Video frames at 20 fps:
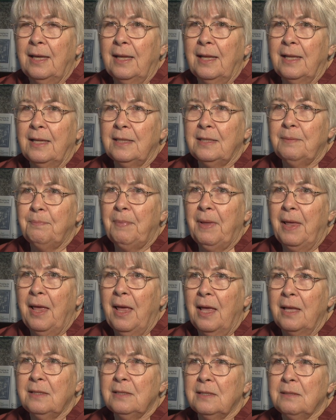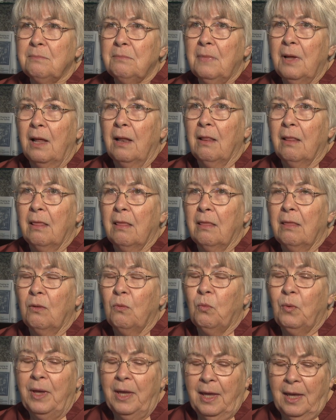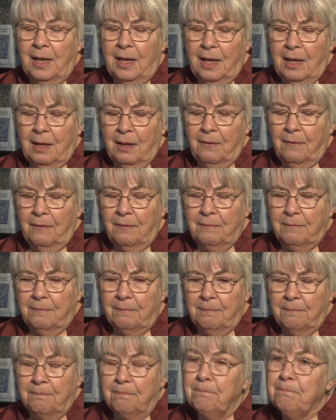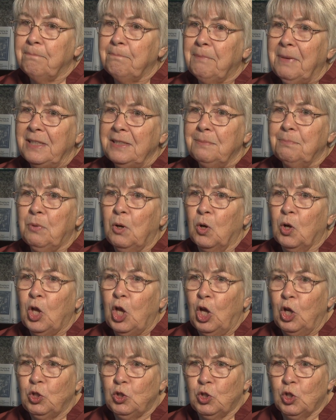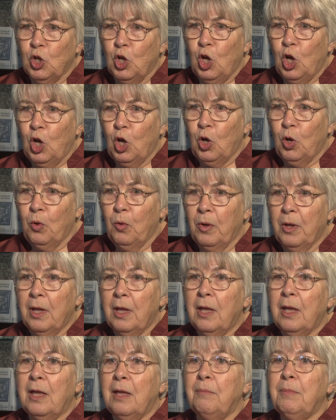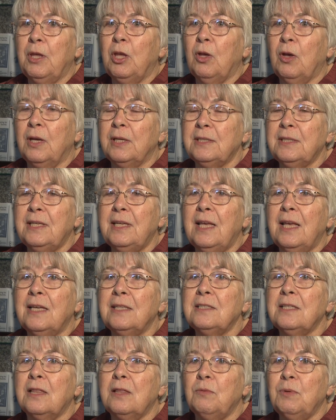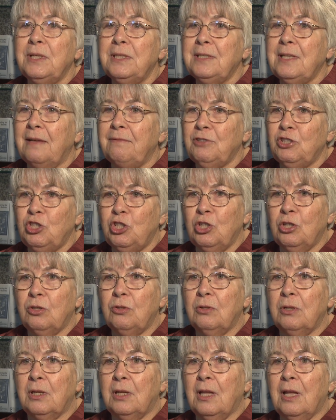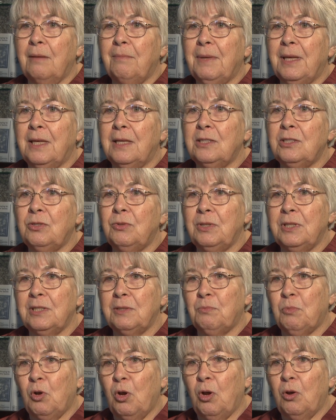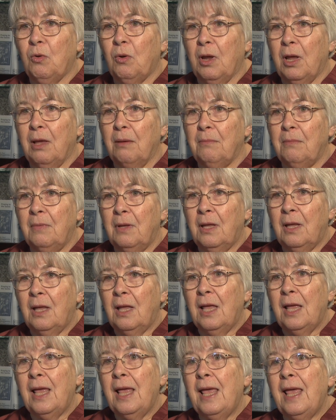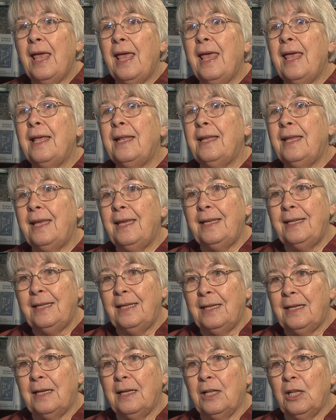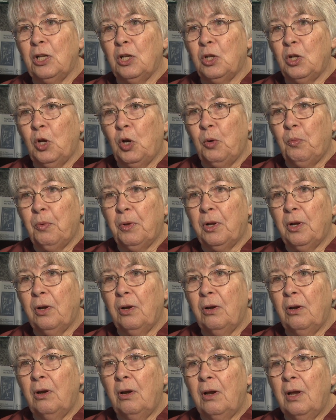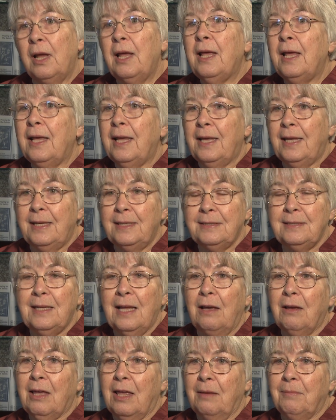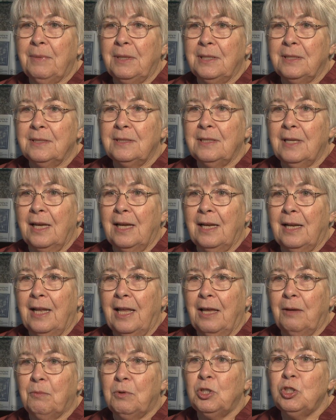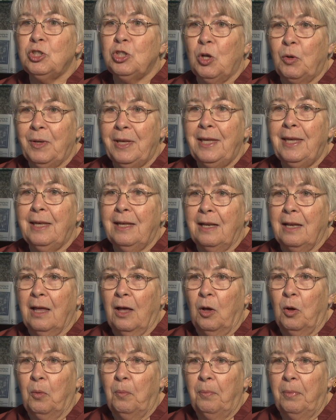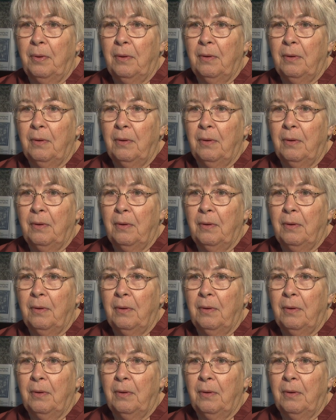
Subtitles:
This past month, we had a baseball coach call because he has 3 deaf children coming into his program and he needed an interpreter. He's now coming to sign language so he can help.